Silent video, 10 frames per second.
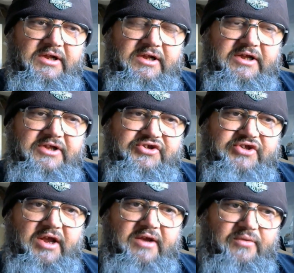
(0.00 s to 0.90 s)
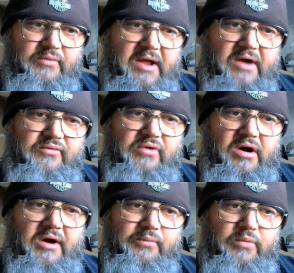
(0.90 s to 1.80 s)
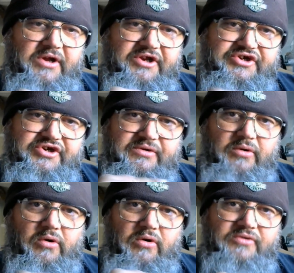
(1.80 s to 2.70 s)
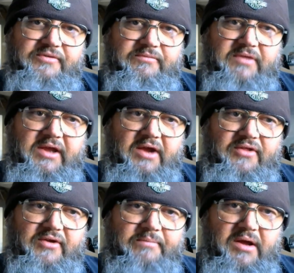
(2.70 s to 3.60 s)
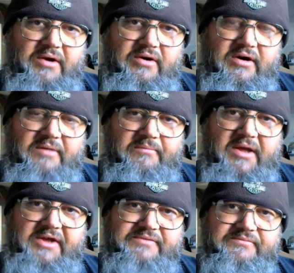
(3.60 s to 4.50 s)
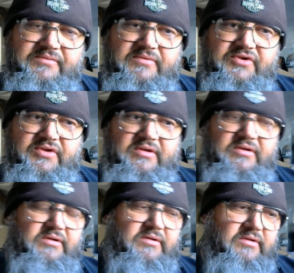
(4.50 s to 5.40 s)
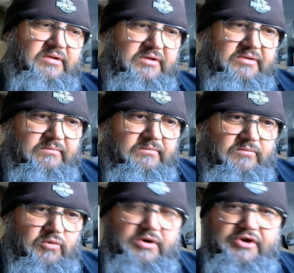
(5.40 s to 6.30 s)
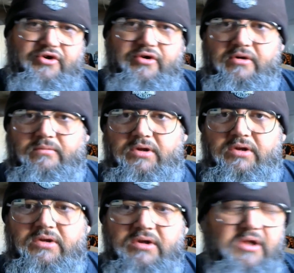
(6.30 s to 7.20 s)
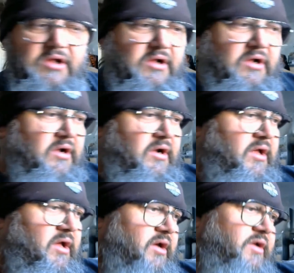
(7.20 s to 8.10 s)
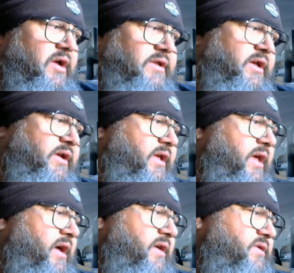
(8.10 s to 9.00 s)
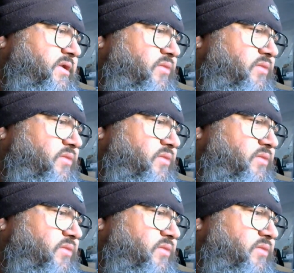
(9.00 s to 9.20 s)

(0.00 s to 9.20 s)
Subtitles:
instead of the round rod, which holds them together better and it makes them more durable. And I did get